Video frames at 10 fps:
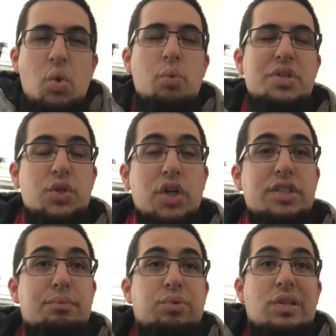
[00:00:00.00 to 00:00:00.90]
We saw
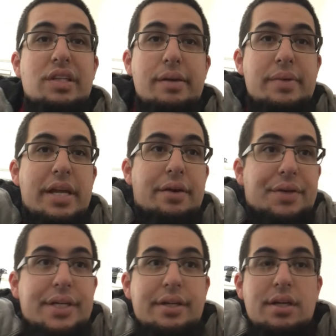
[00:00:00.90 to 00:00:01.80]
some
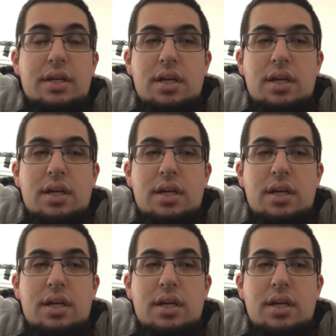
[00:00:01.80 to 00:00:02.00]
preliminary